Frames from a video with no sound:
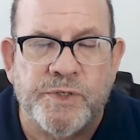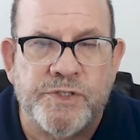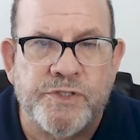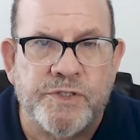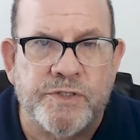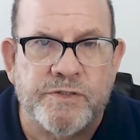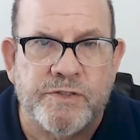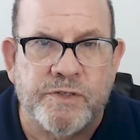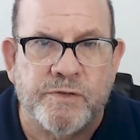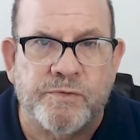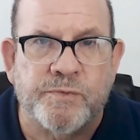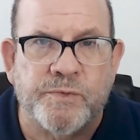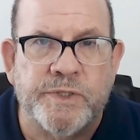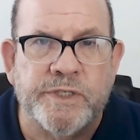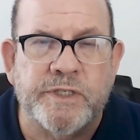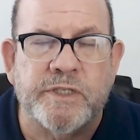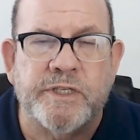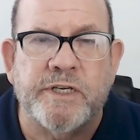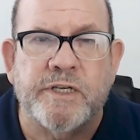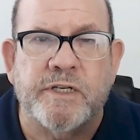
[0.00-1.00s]
which is
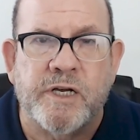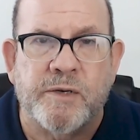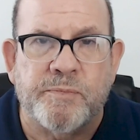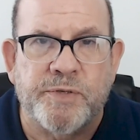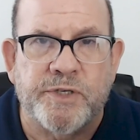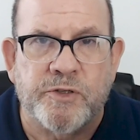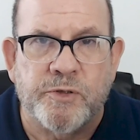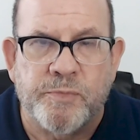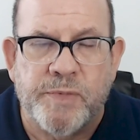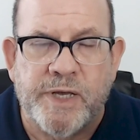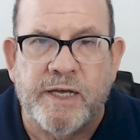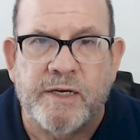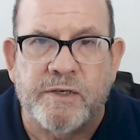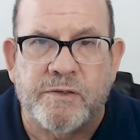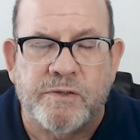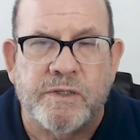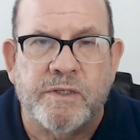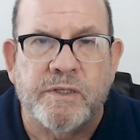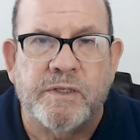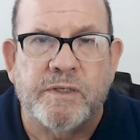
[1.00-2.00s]
really an uphill battle.